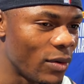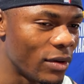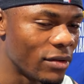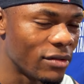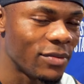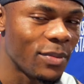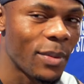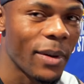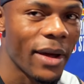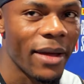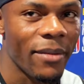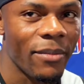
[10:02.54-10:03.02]

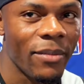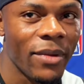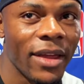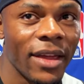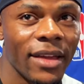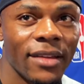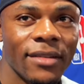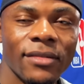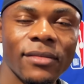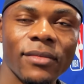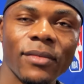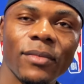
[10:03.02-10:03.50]
inspired me,
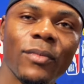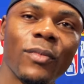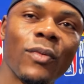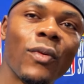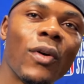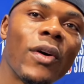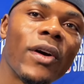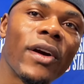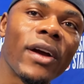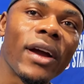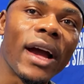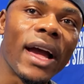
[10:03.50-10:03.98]
his
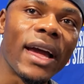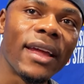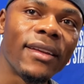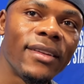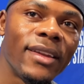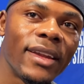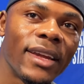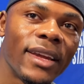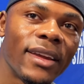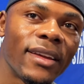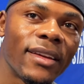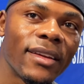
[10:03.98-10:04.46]
work
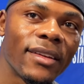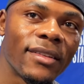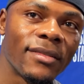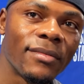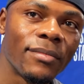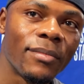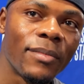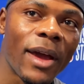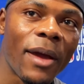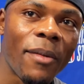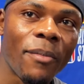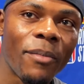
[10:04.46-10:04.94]
ethic, his
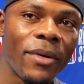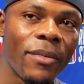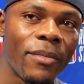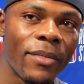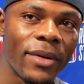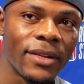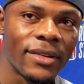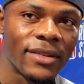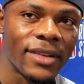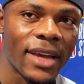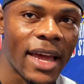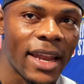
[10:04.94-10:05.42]
Mamba
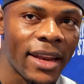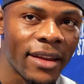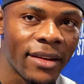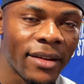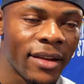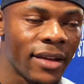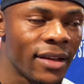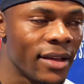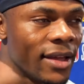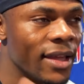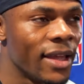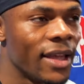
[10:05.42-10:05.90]

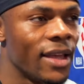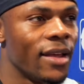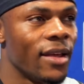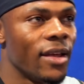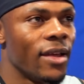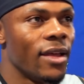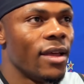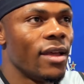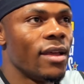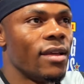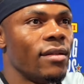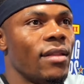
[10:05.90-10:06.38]
mentality.
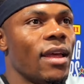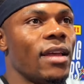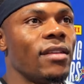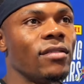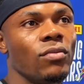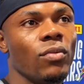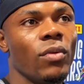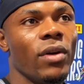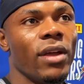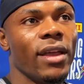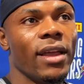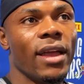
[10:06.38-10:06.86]

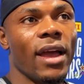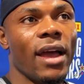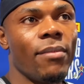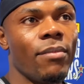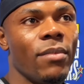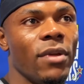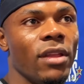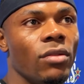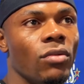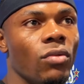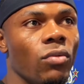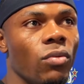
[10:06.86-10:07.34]
That's what got
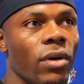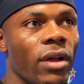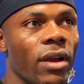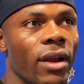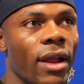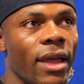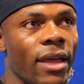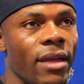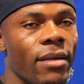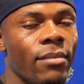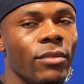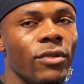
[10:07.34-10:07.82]
me to where
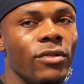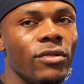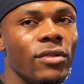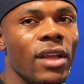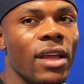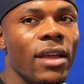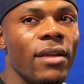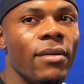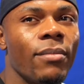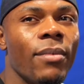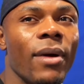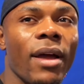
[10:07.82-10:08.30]
I am
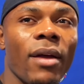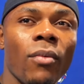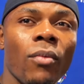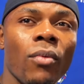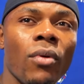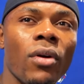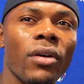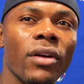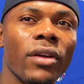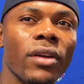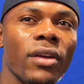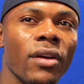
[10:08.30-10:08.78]
today, by
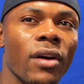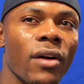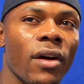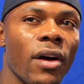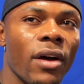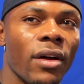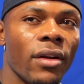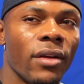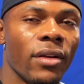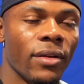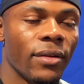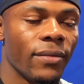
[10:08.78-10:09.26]
working
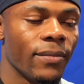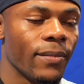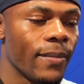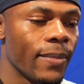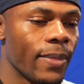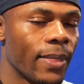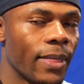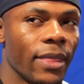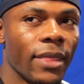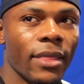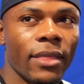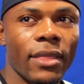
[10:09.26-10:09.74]
harder.
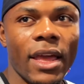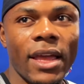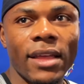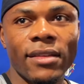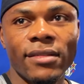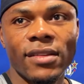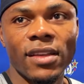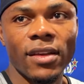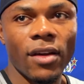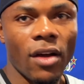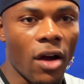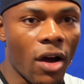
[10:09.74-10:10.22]
They
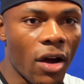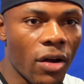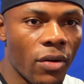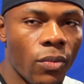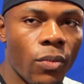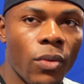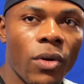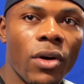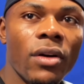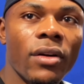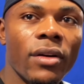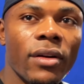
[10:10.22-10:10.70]
say
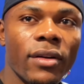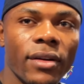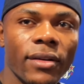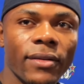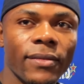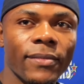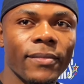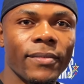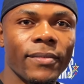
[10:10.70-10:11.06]
hard work